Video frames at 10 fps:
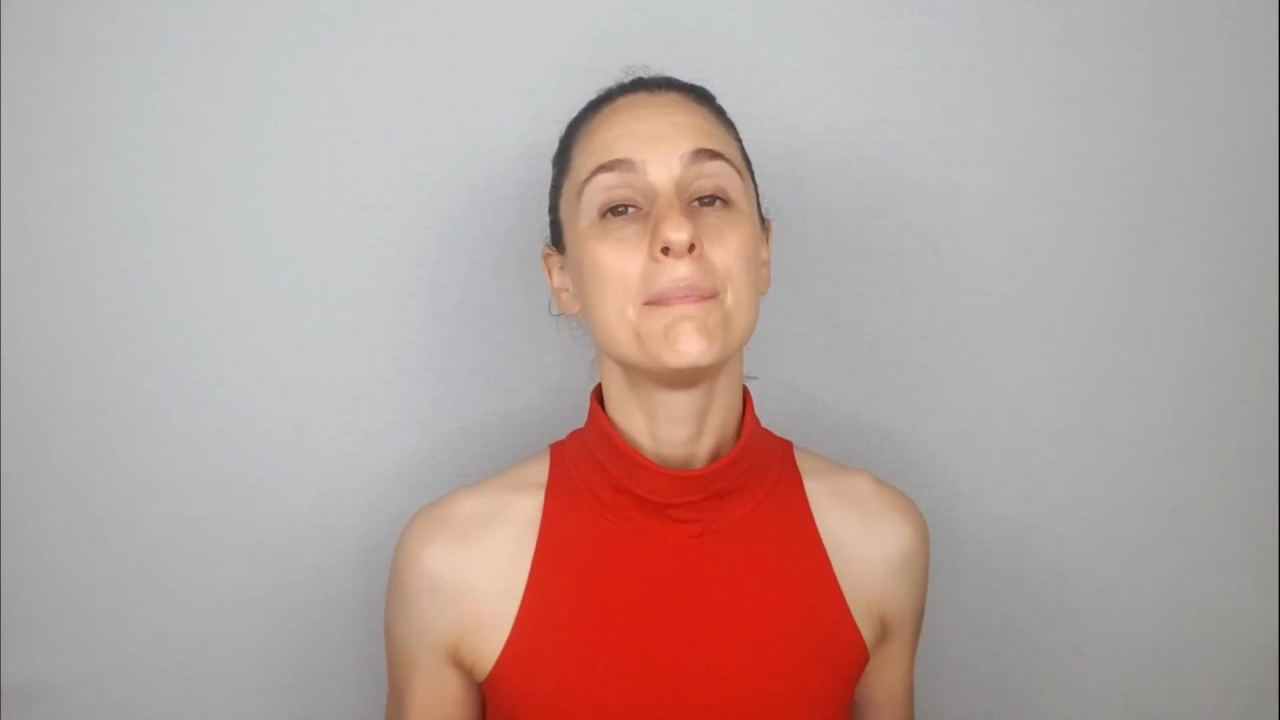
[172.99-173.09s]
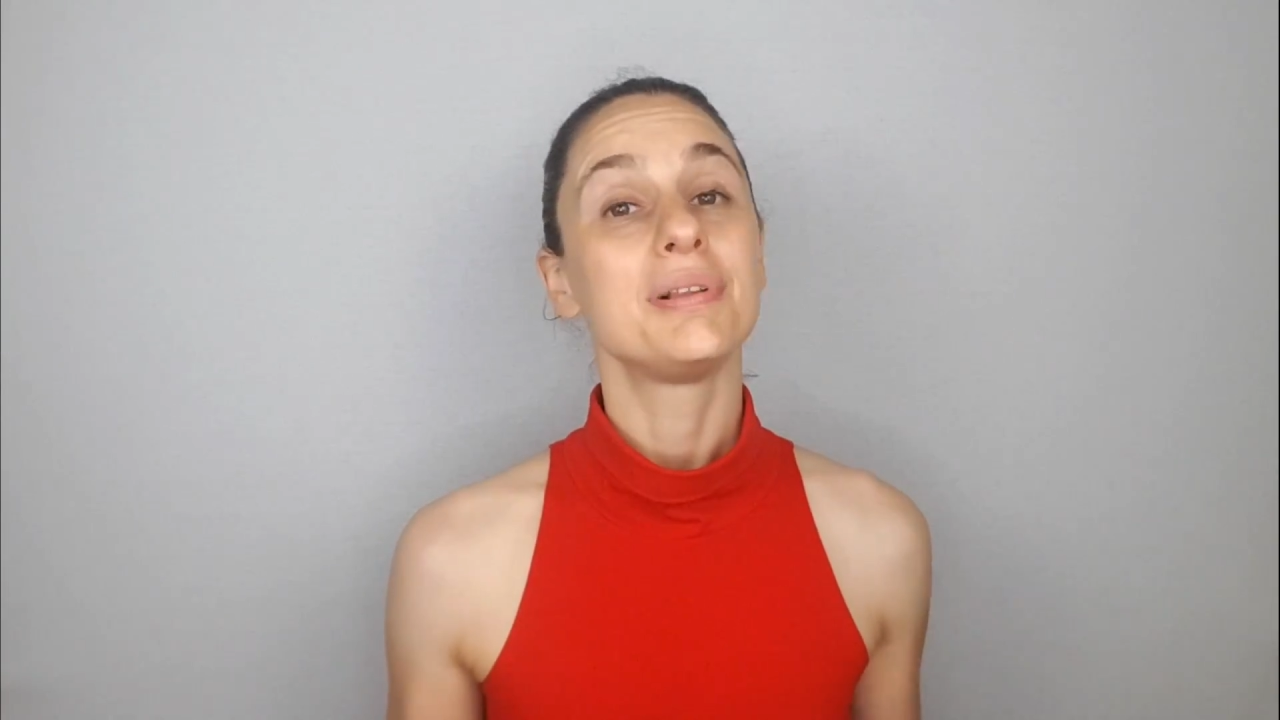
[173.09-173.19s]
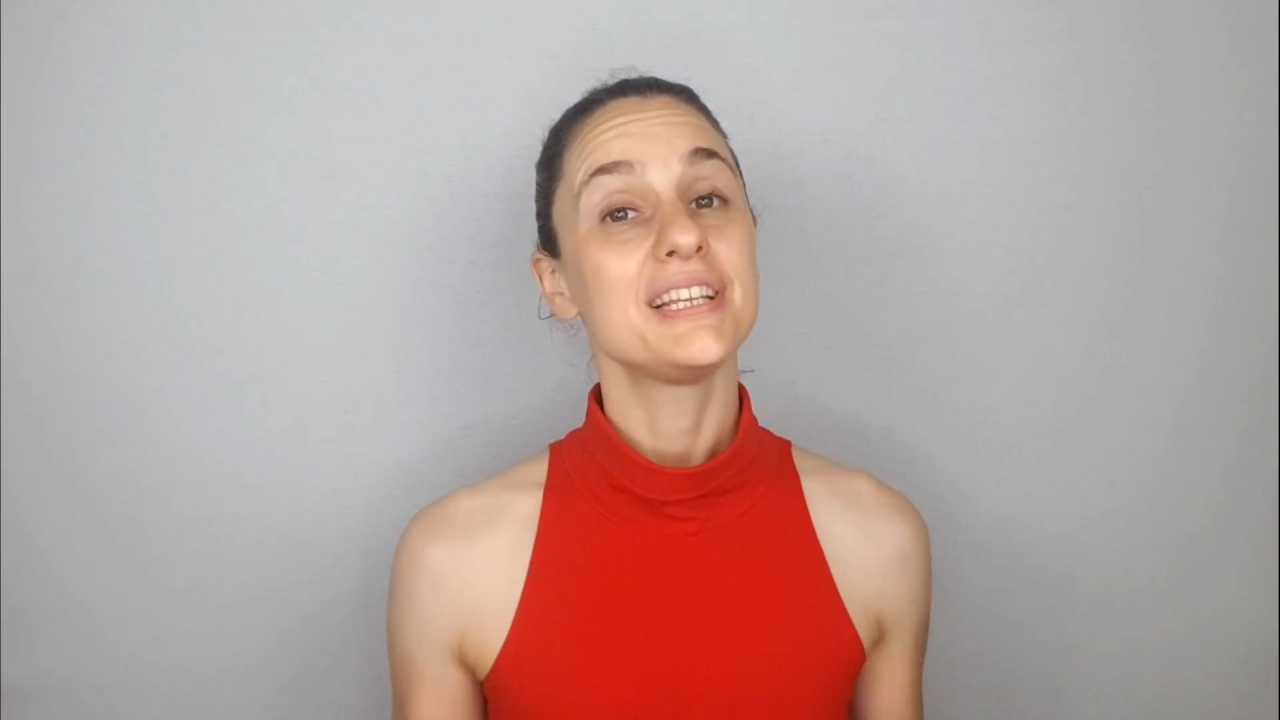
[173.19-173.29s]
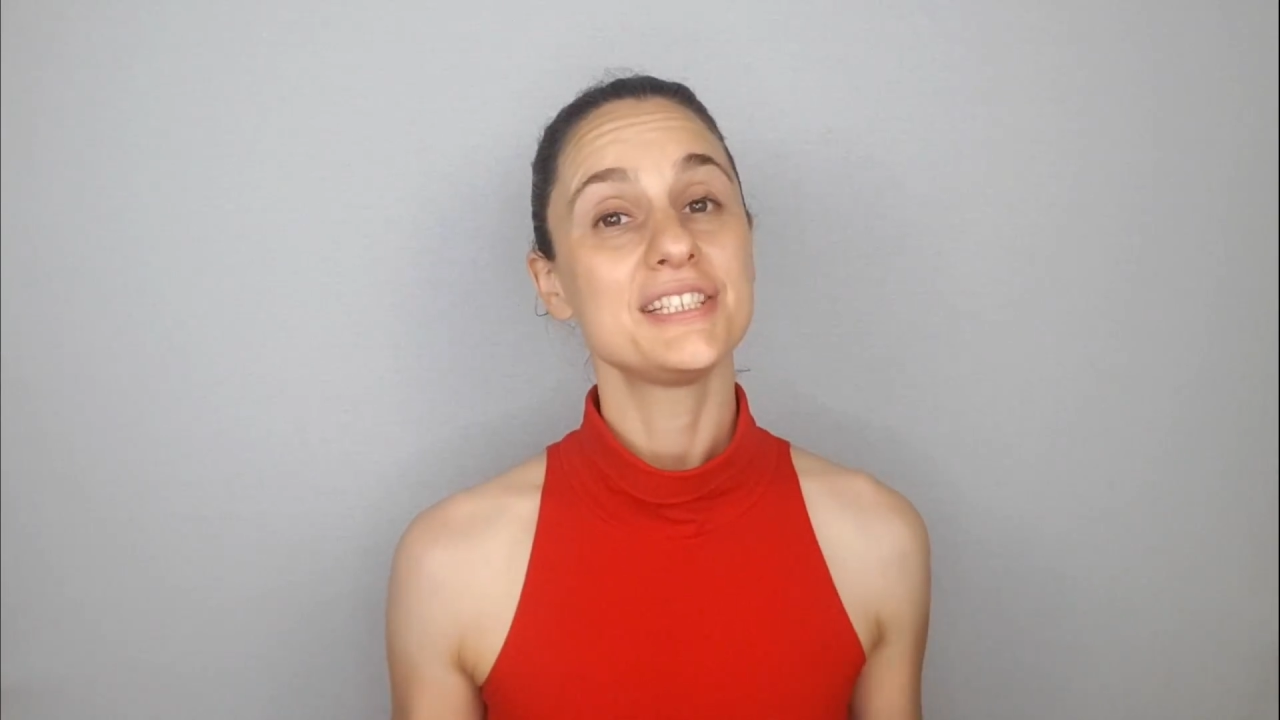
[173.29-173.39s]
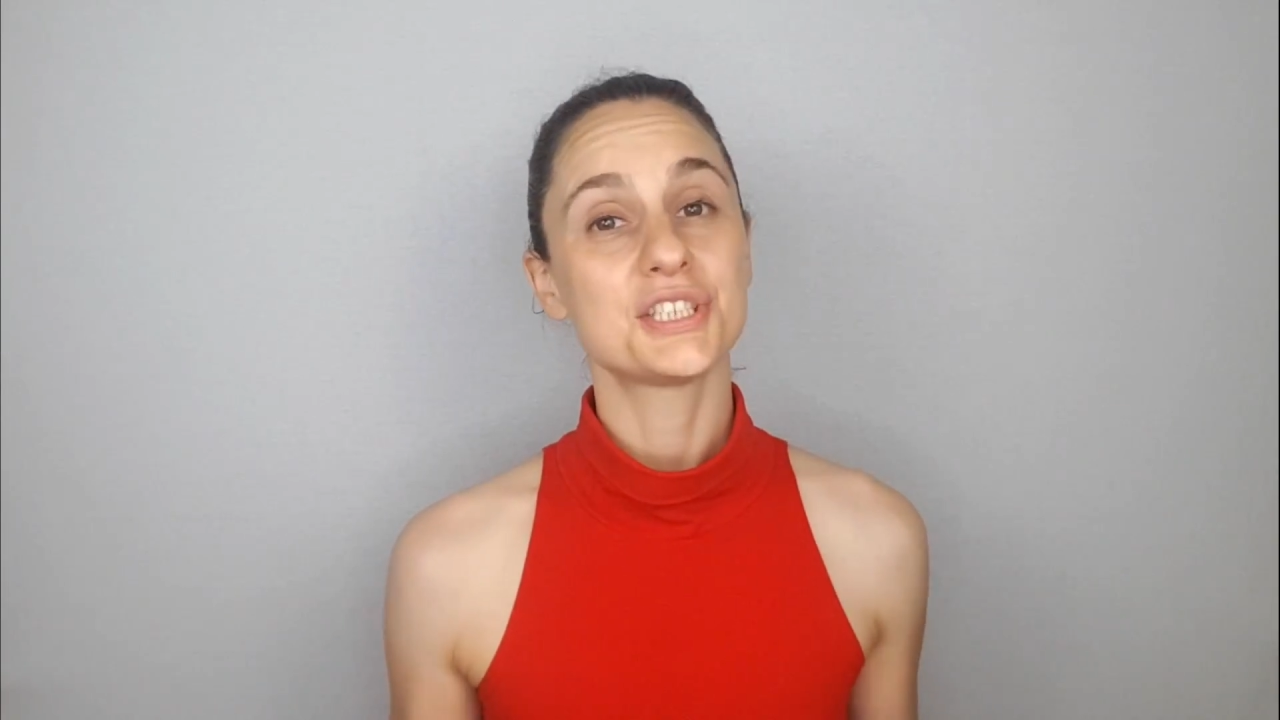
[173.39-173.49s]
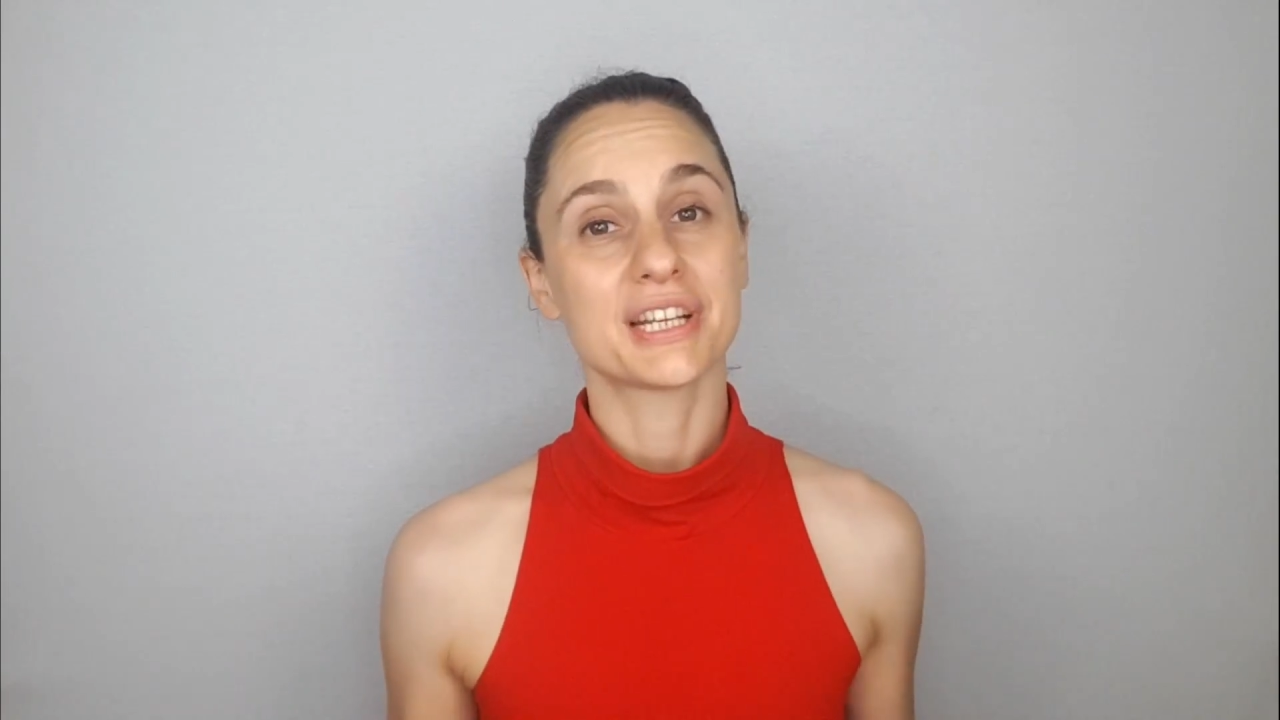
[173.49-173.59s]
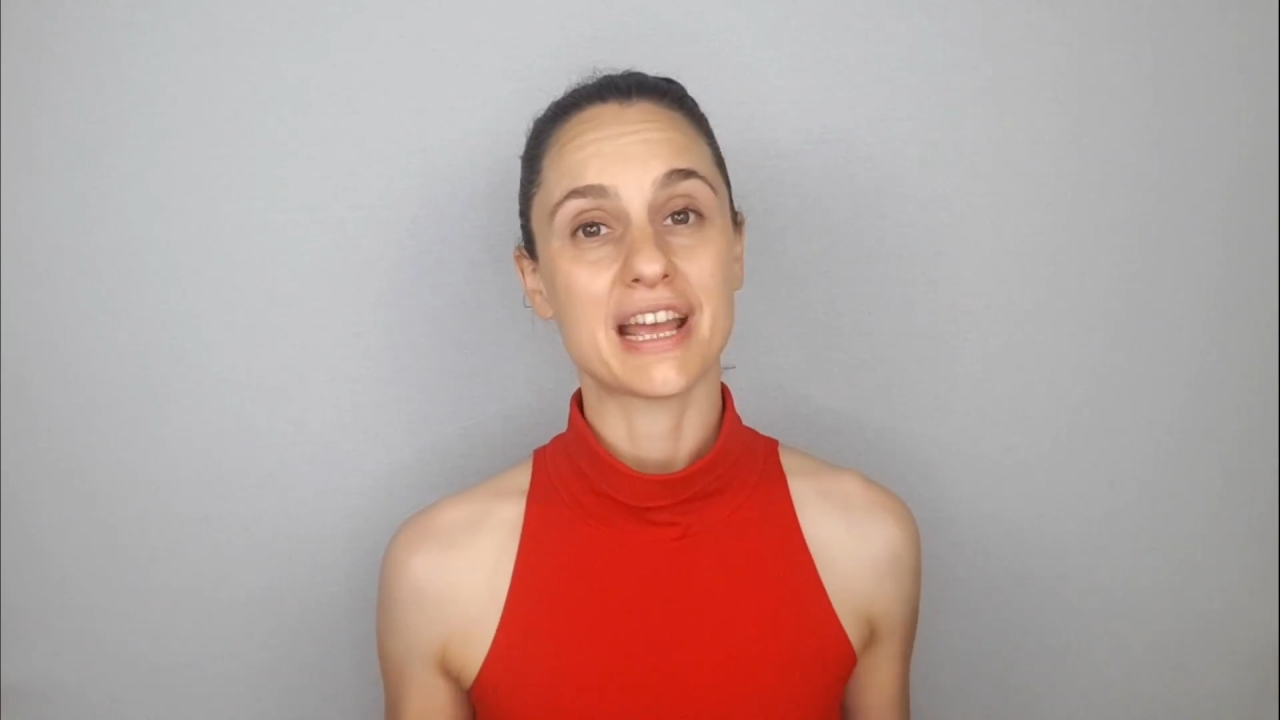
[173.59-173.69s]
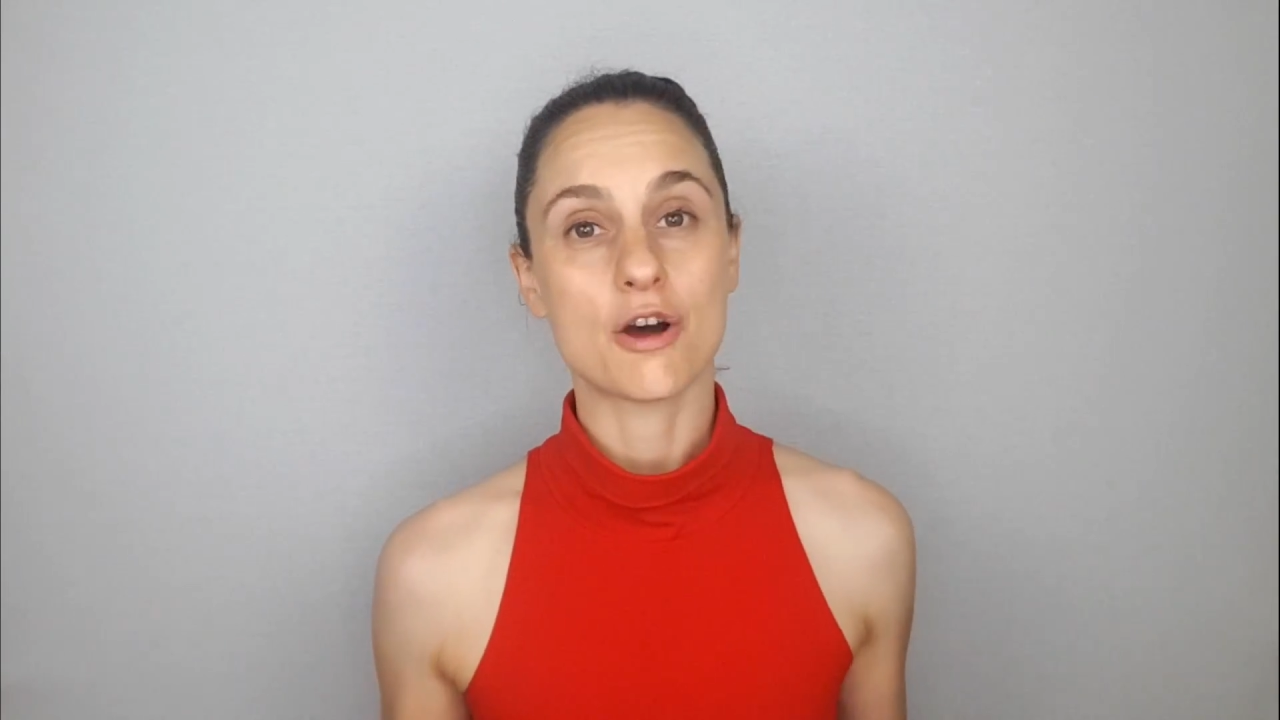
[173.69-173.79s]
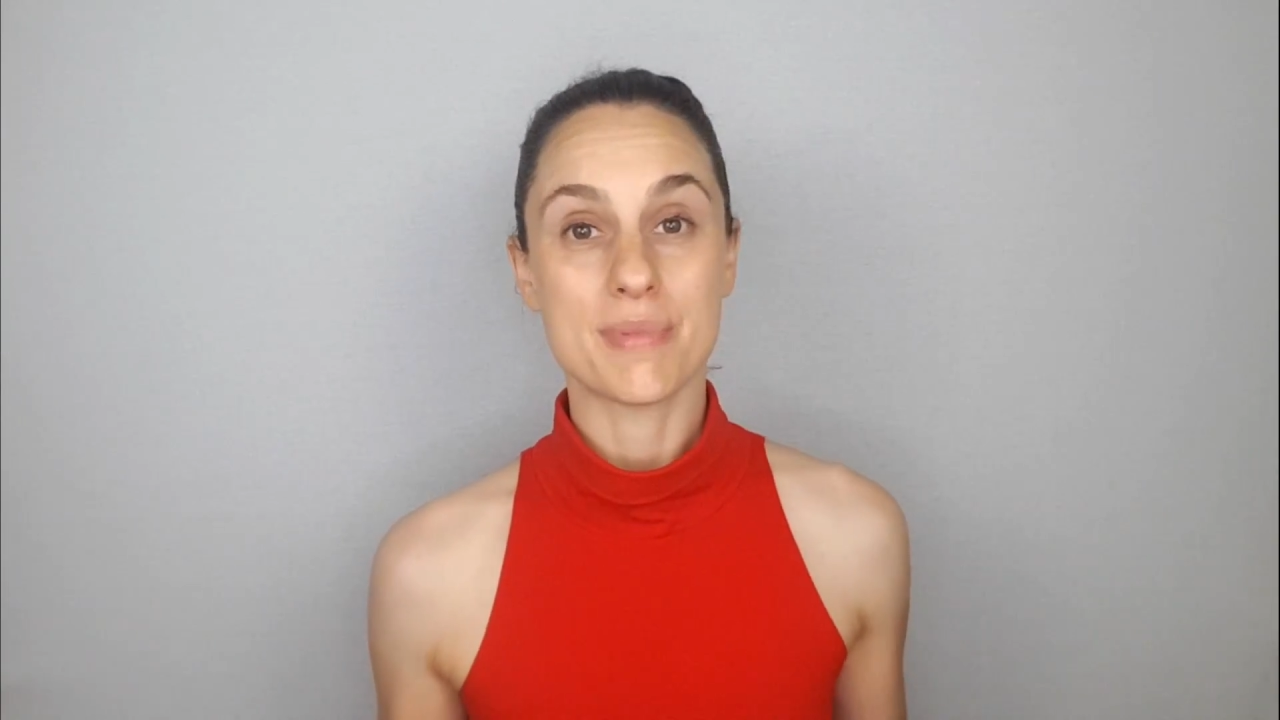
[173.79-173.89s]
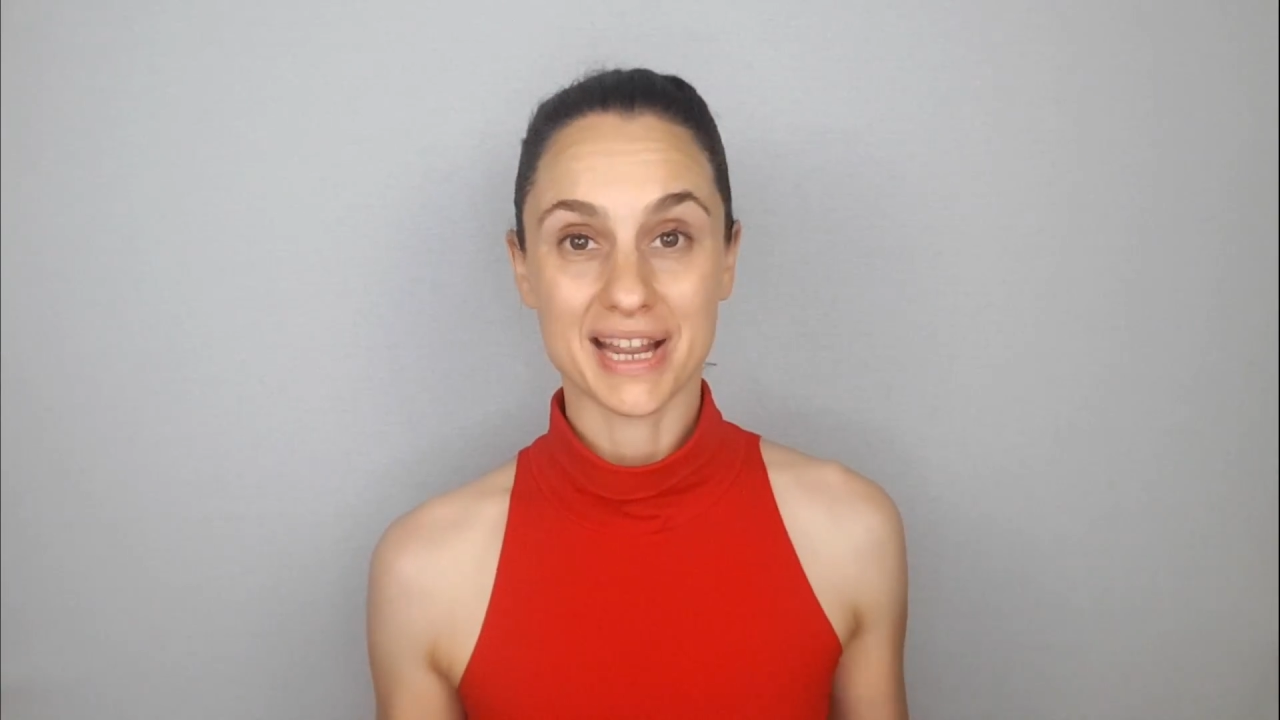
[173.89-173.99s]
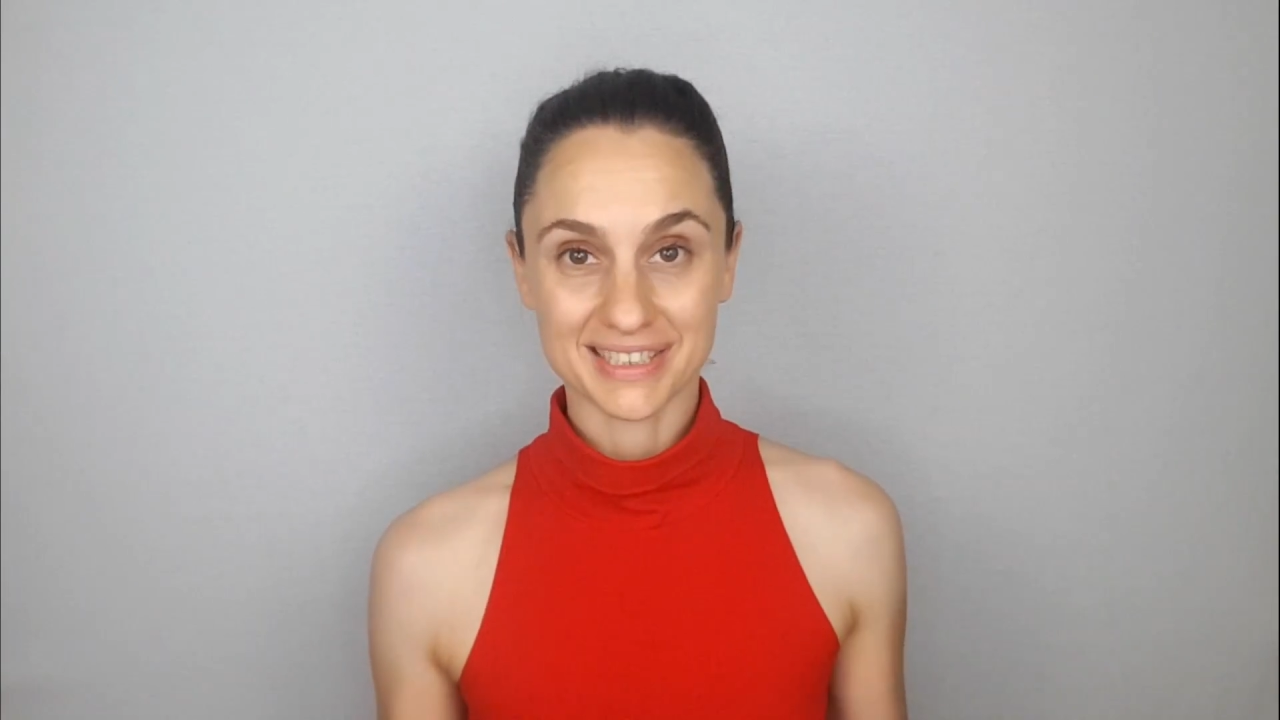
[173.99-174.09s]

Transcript: please check out my